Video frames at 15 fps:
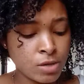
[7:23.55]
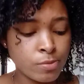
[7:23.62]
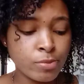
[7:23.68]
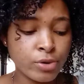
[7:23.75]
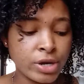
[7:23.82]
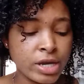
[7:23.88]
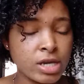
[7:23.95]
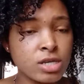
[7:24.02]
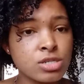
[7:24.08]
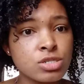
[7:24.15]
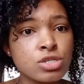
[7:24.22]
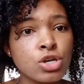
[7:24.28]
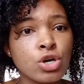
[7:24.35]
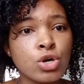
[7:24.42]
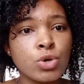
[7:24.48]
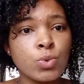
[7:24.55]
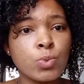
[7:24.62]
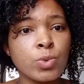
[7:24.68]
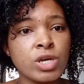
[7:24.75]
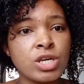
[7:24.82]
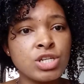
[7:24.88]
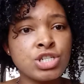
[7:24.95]
brand,
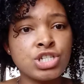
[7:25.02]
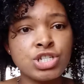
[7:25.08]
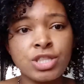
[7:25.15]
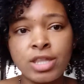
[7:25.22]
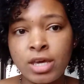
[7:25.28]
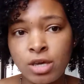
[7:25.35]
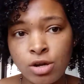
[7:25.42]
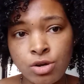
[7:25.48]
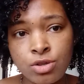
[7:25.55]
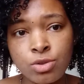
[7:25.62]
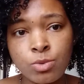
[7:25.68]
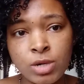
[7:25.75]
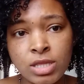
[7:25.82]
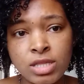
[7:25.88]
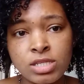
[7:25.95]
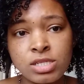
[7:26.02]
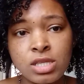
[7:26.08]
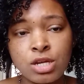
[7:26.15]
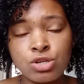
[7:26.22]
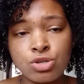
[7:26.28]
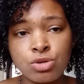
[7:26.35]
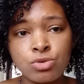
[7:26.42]
which they are the ones
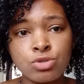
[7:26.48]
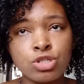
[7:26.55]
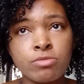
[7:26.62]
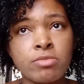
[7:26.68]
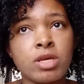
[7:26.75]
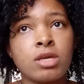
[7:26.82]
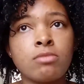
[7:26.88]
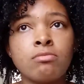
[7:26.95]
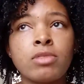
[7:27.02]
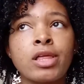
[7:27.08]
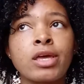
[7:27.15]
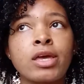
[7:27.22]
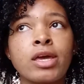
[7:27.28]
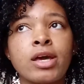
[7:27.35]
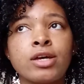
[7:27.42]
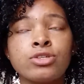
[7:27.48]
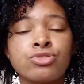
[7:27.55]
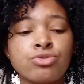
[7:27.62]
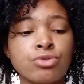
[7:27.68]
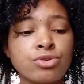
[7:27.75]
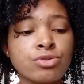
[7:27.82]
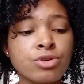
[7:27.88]
that do Jamaican black castor oil.